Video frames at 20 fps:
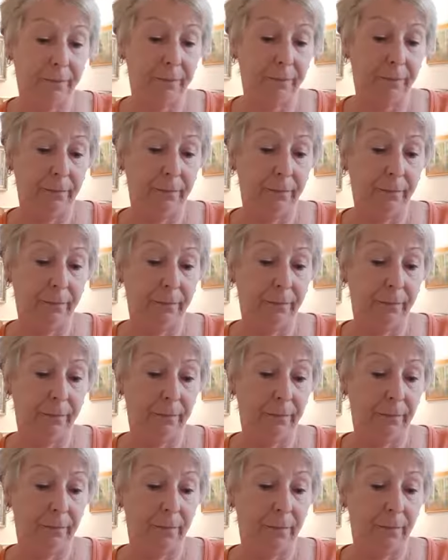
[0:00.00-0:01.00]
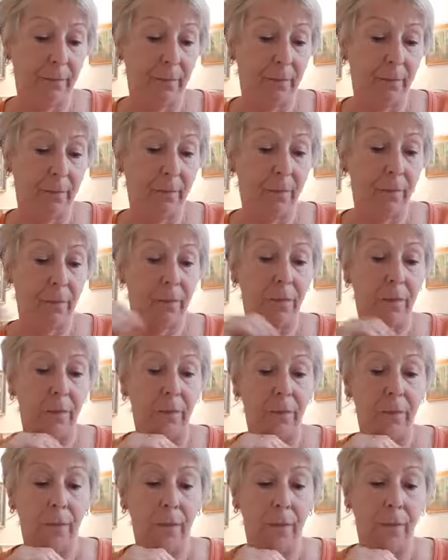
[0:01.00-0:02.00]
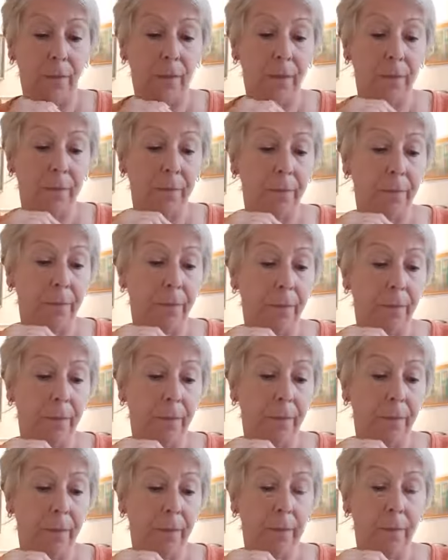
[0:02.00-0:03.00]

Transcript: [no speech]